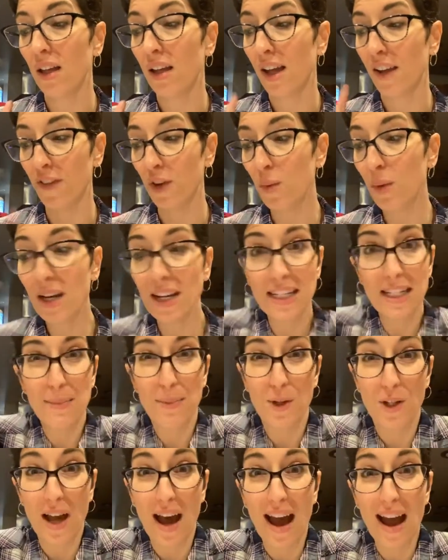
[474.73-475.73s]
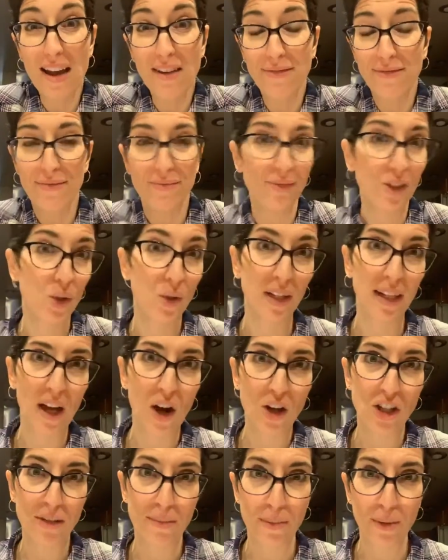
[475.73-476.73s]
If you want a deeper dive, you can get
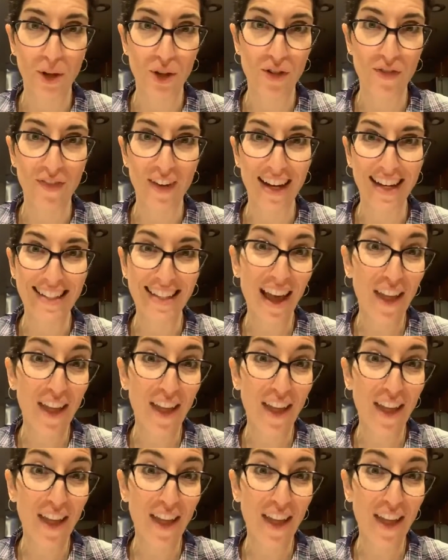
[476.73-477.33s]
Ultimate Portion Fix.